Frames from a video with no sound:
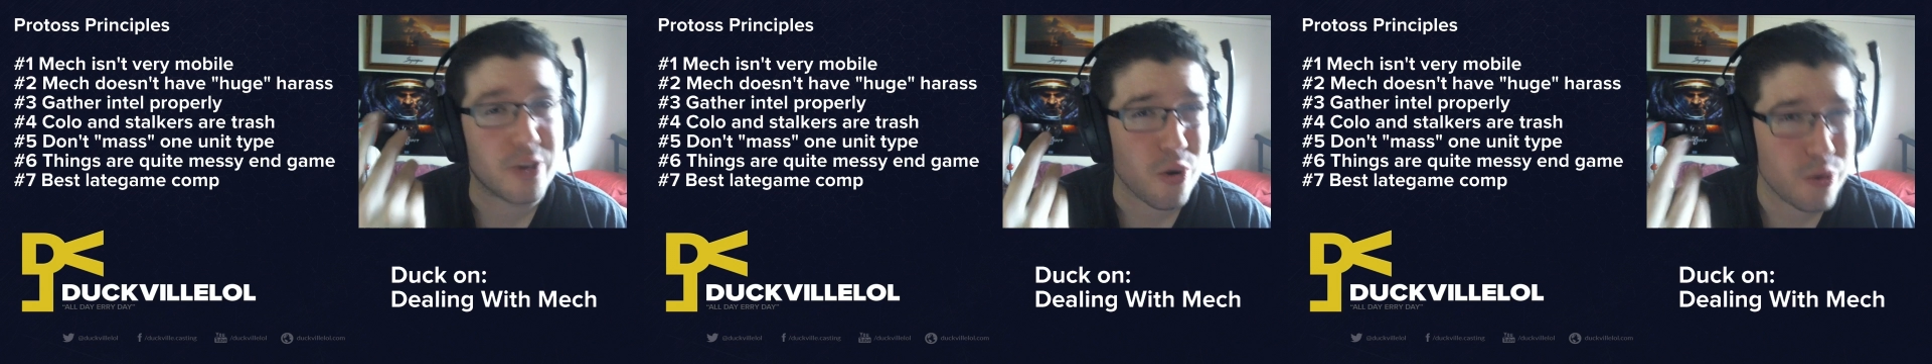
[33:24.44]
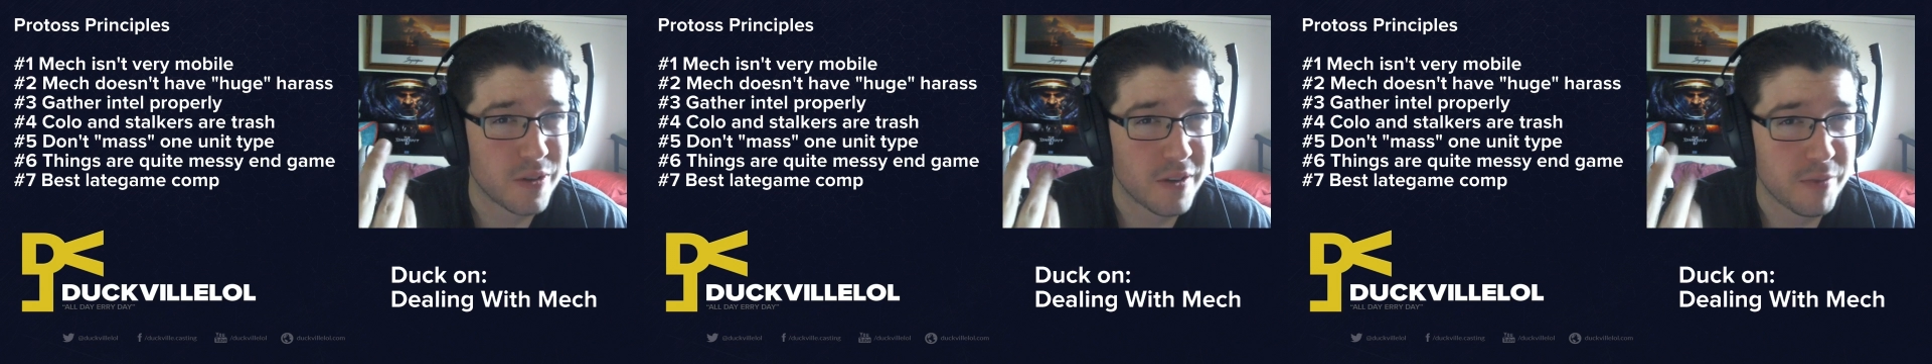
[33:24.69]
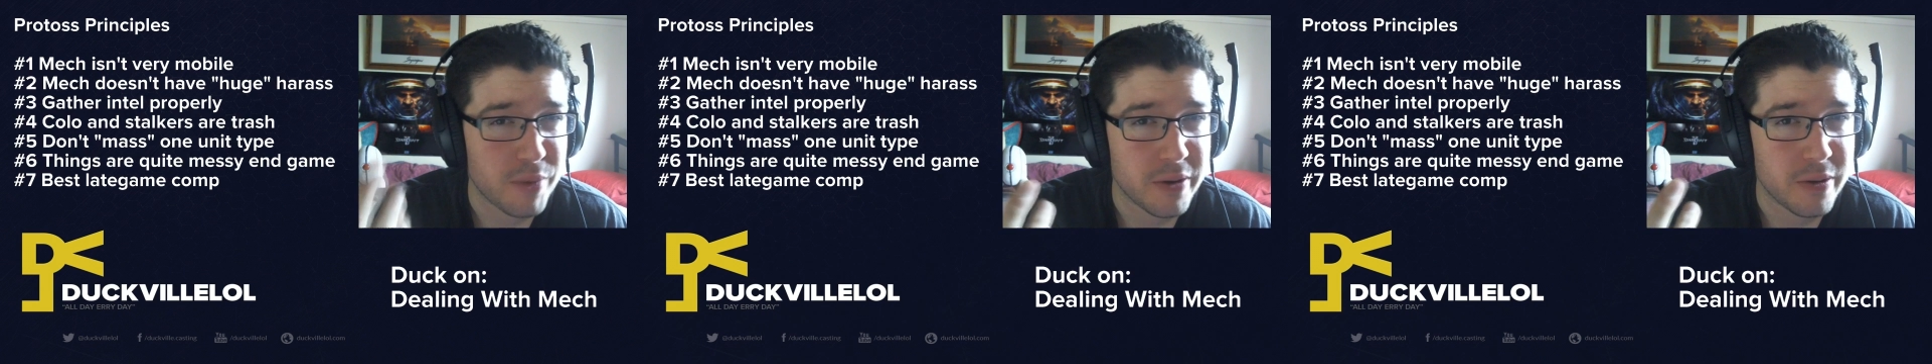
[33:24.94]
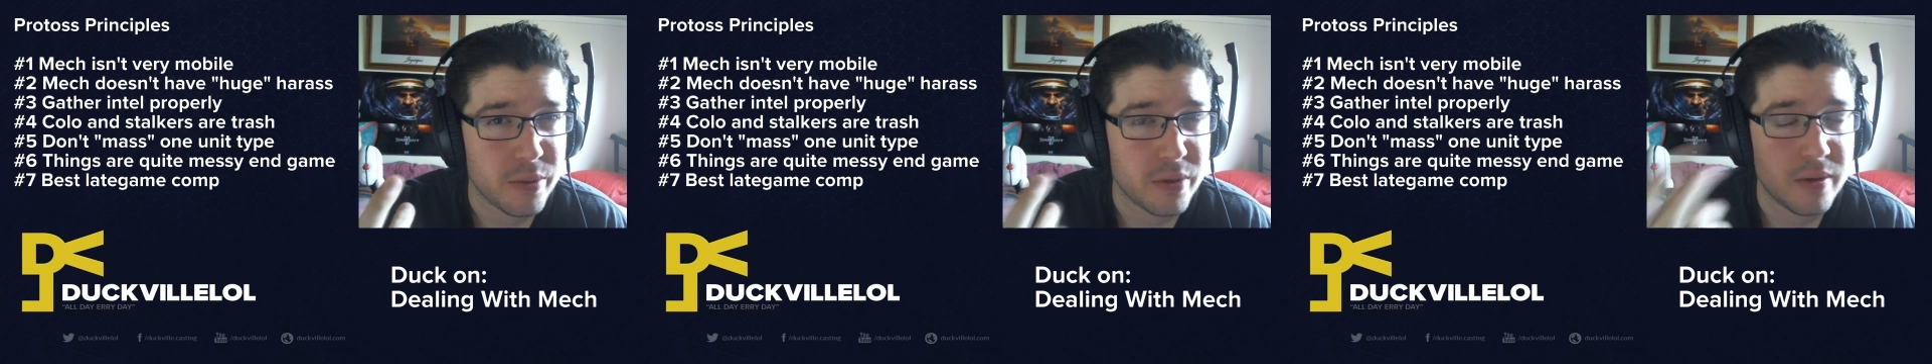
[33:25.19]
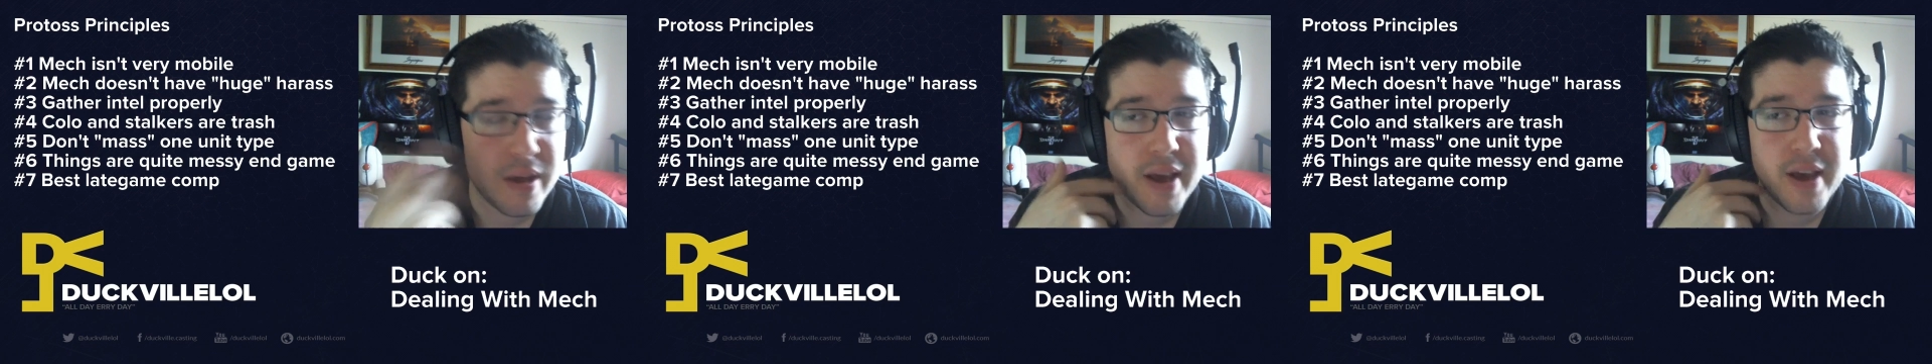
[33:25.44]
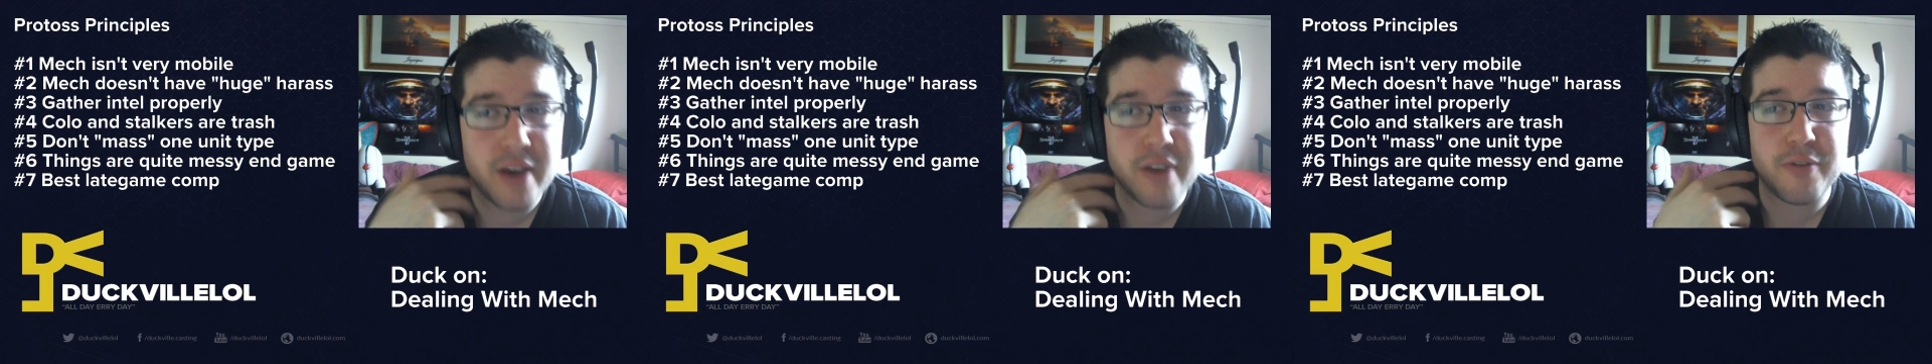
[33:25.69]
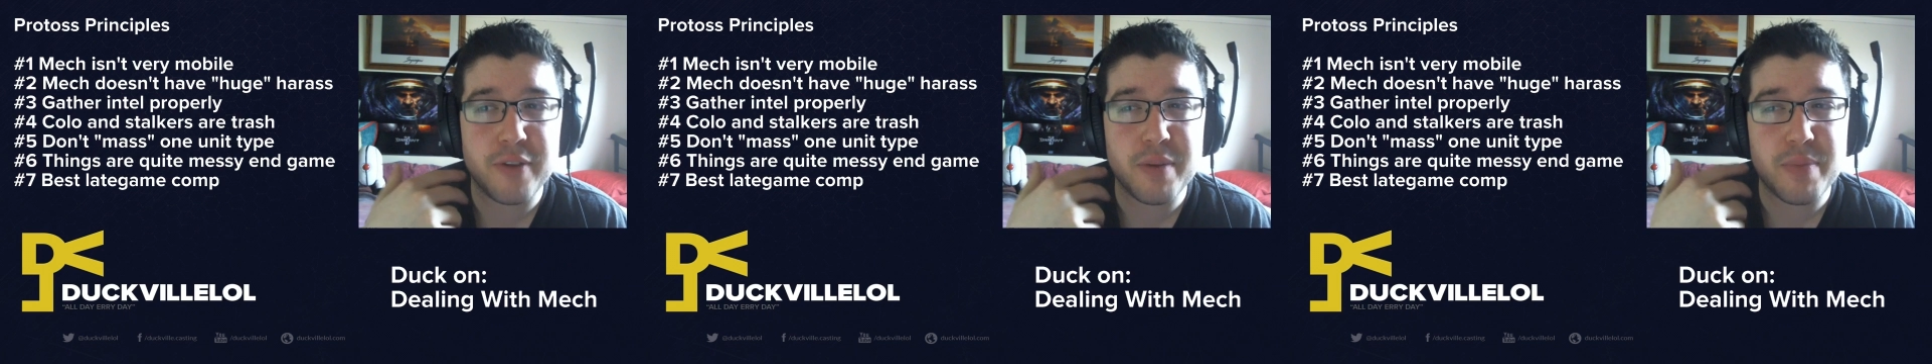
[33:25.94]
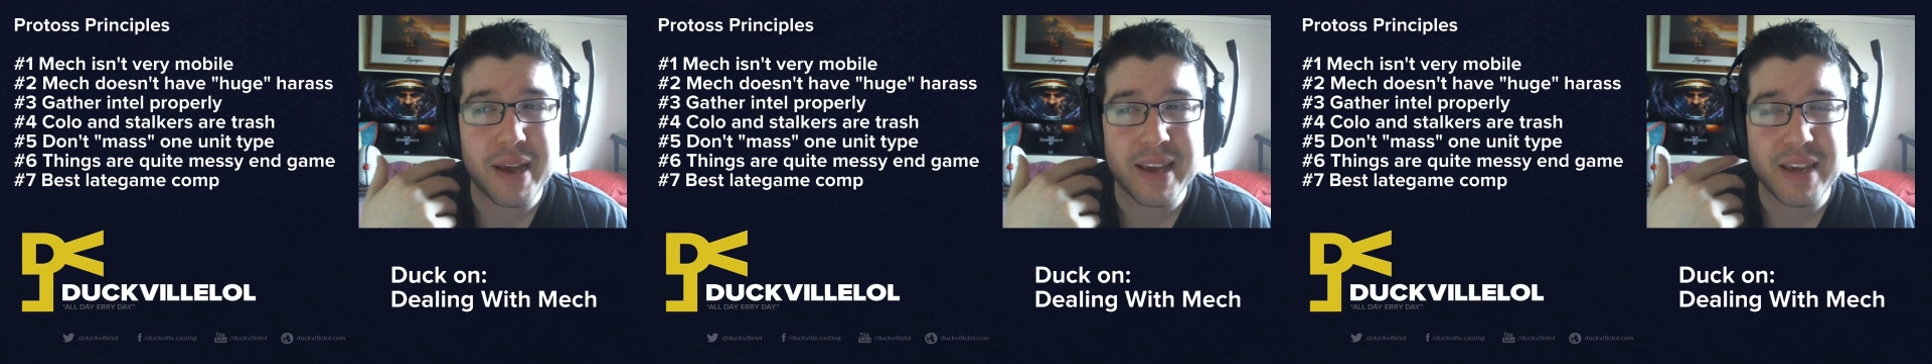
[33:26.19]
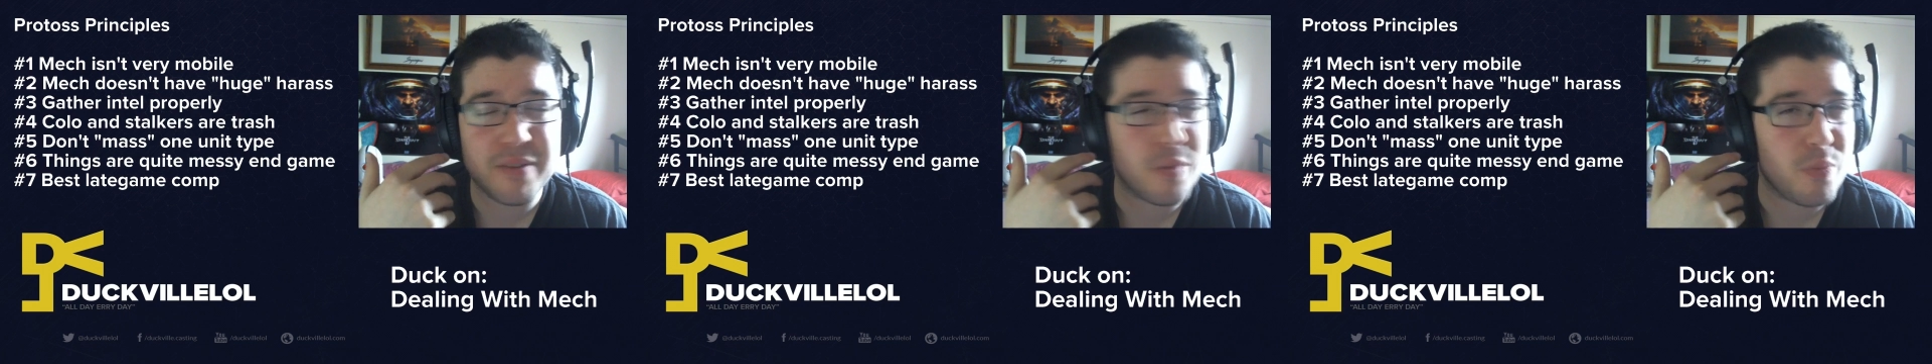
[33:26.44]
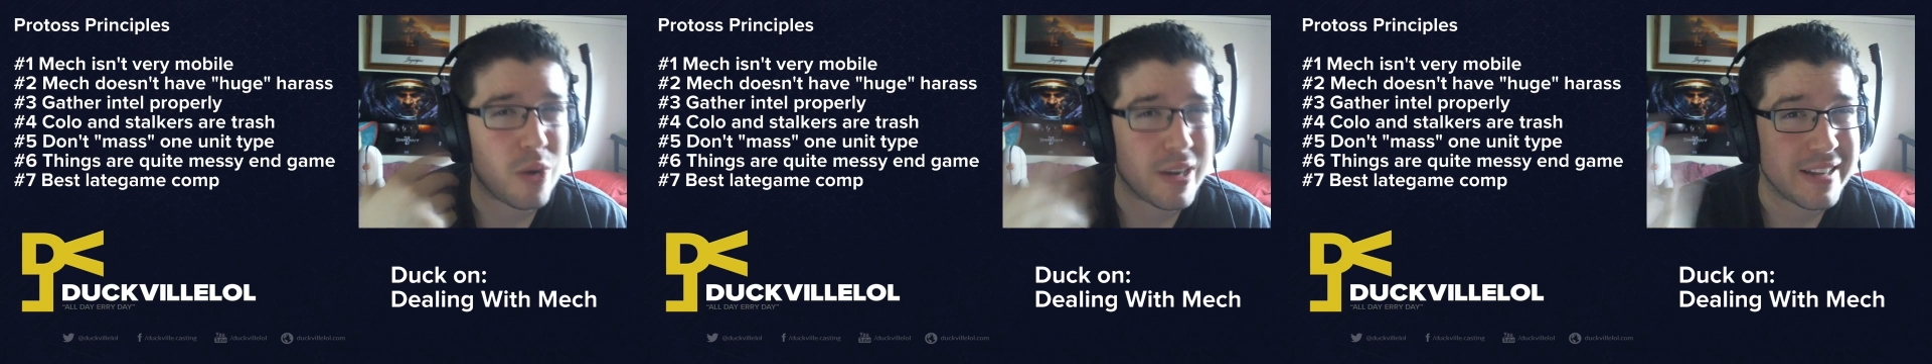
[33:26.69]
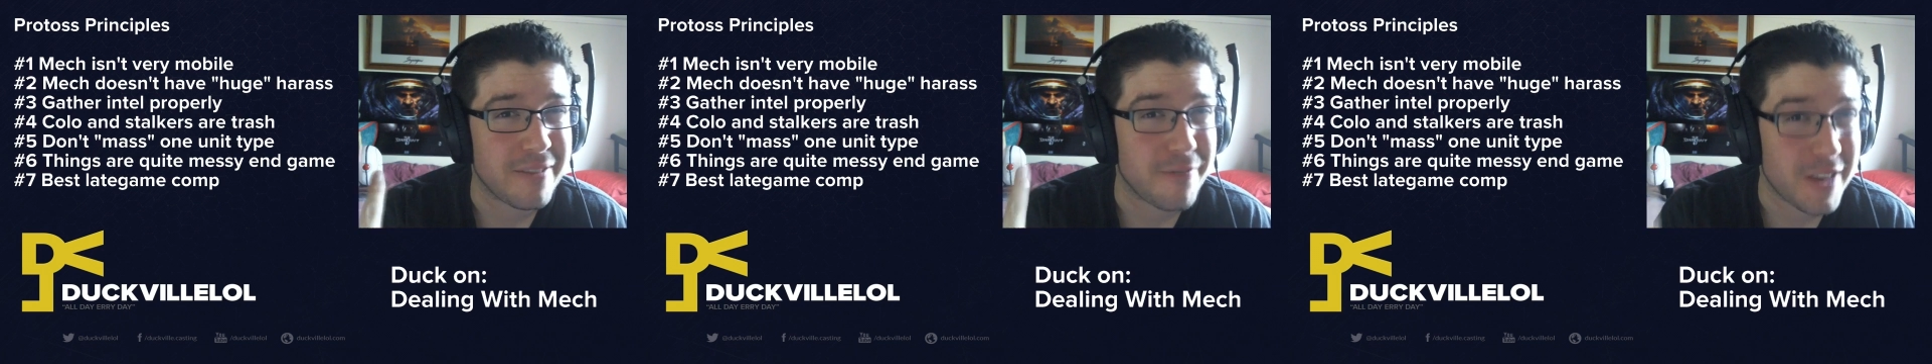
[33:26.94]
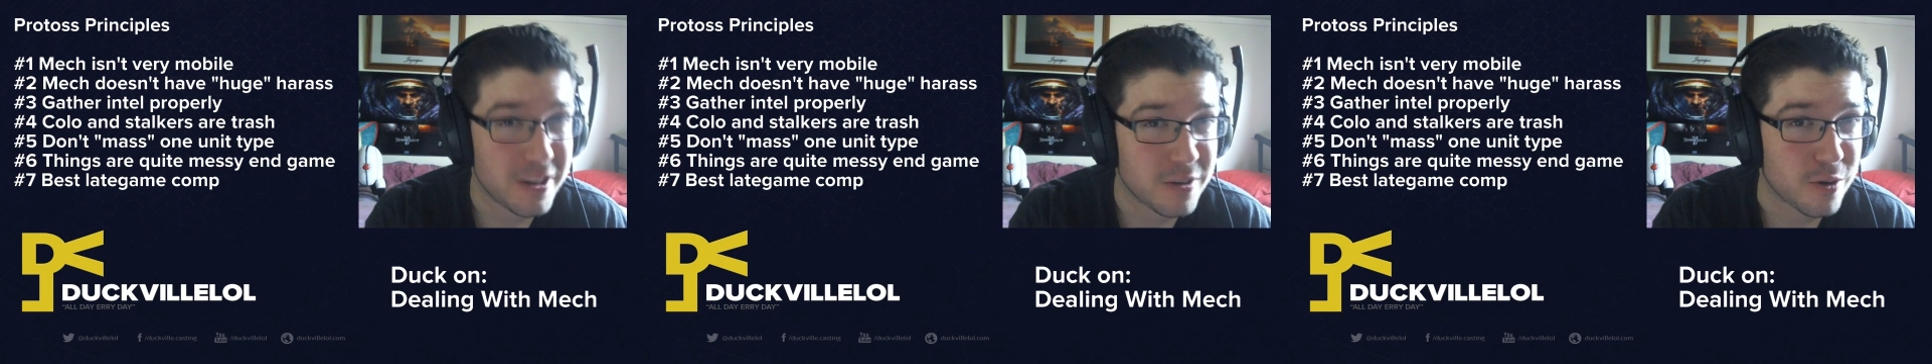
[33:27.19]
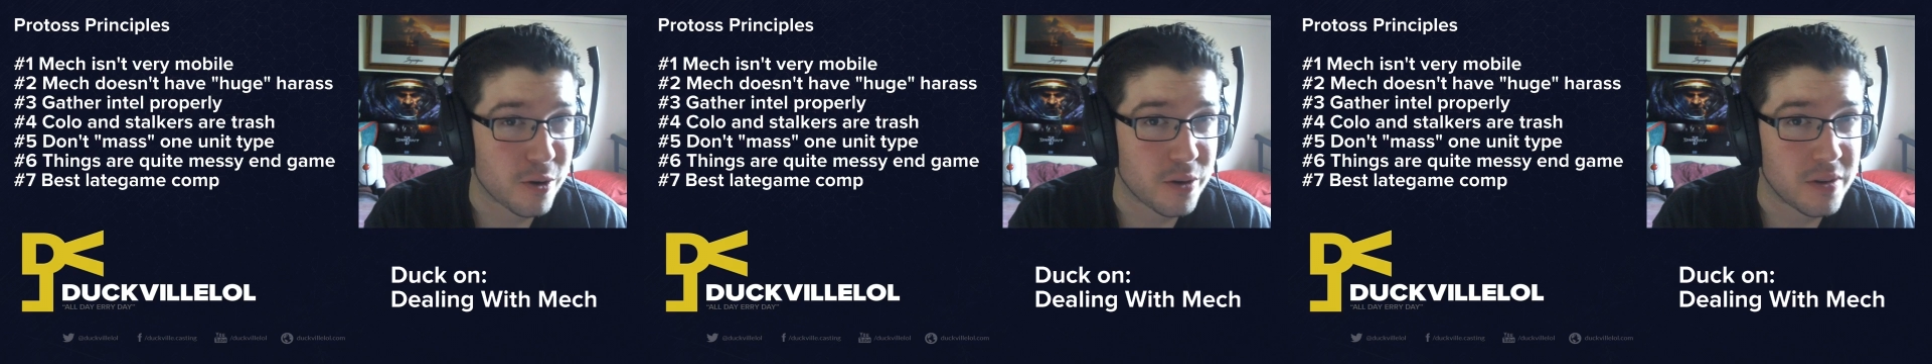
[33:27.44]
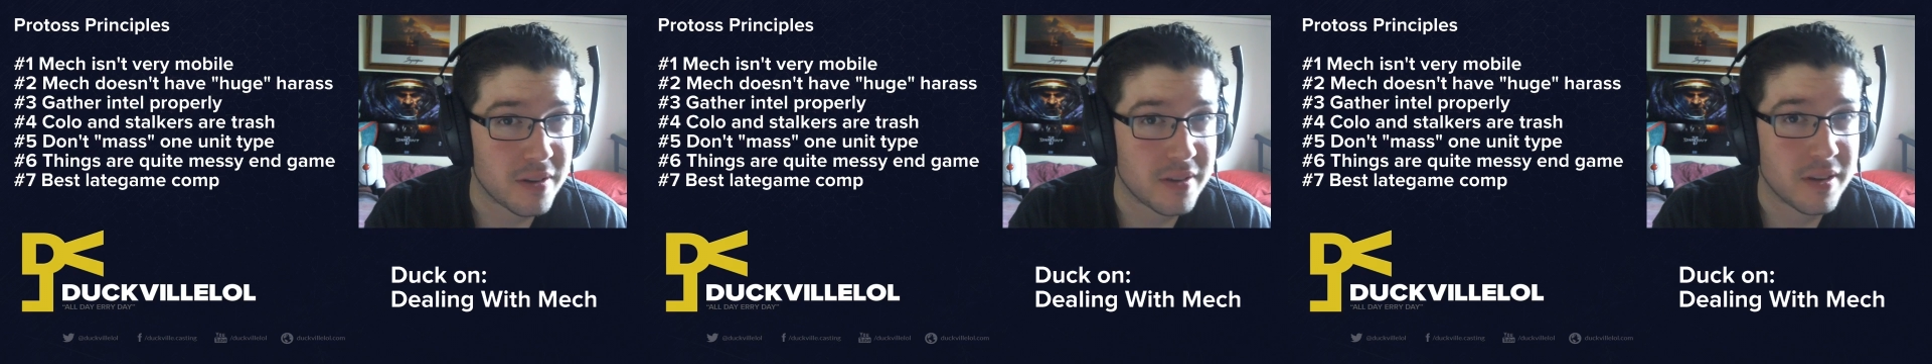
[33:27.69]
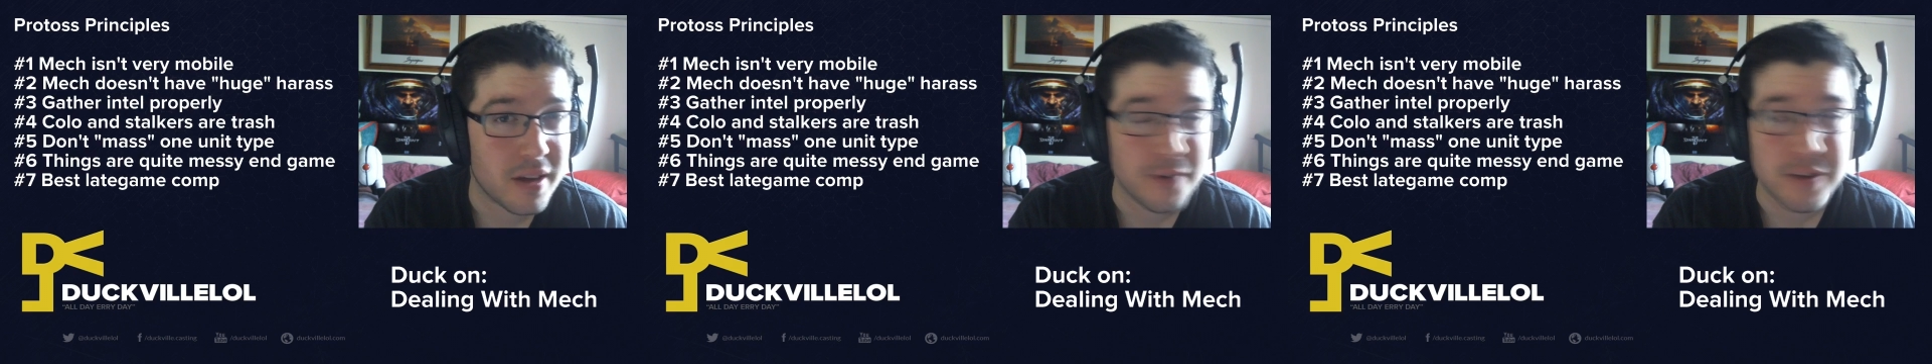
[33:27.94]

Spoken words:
Ghosts if possible, feedback even point defense drones